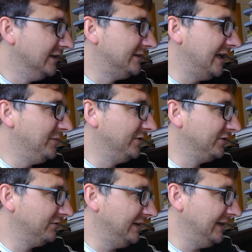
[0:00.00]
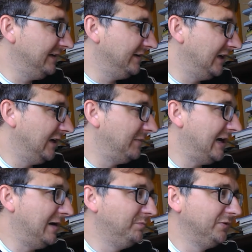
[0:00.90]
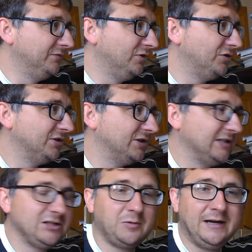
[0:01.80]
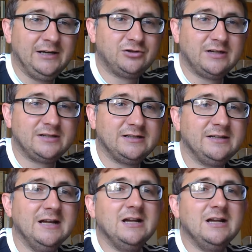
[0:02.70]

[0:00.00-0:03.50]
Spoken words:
Damon Green, Amber Rudd, she's quite interesting.